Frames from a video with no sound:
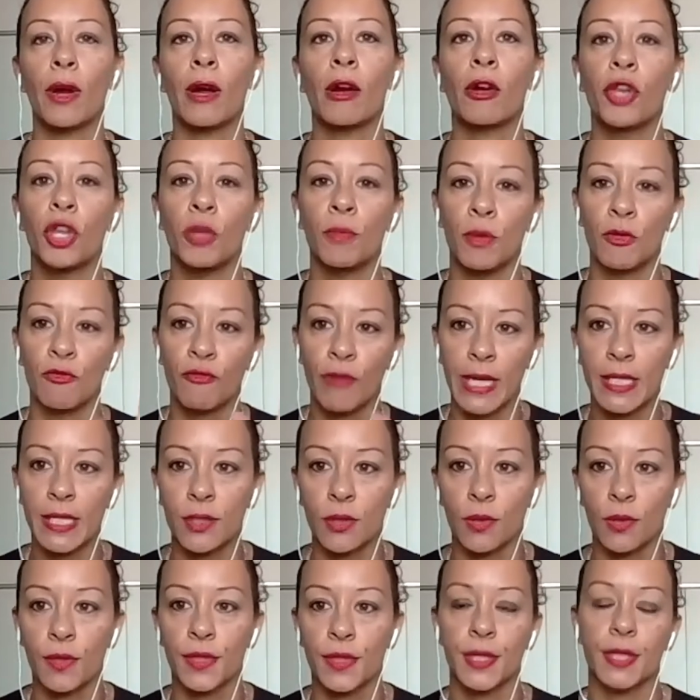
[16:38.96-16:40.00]
human
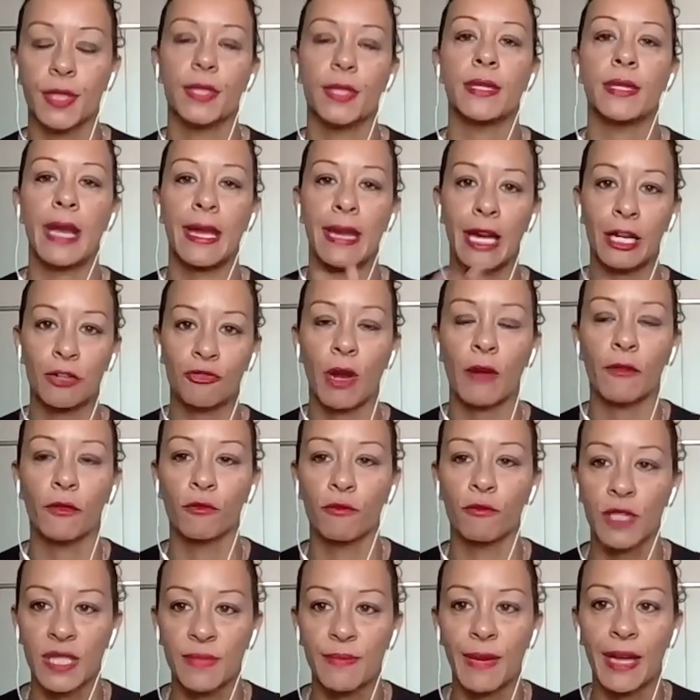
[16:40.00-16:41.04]
resources and our travel
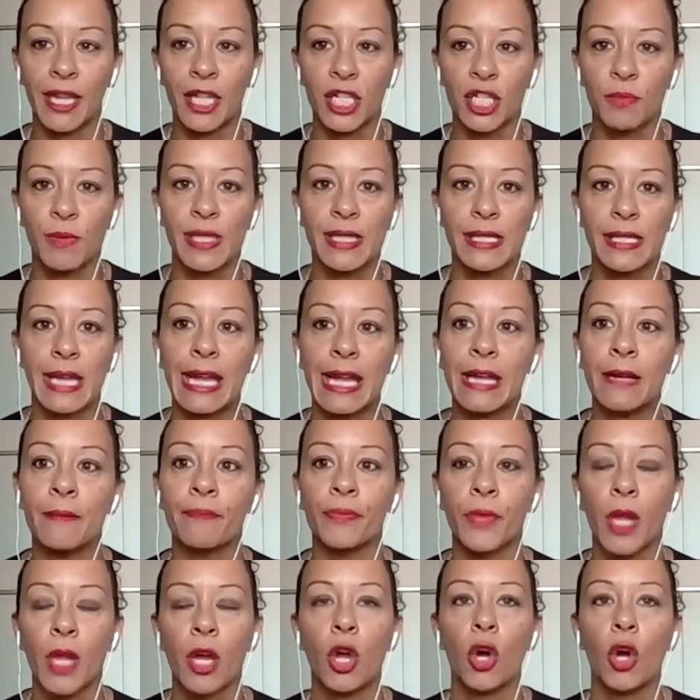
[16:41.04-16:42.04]
risk management team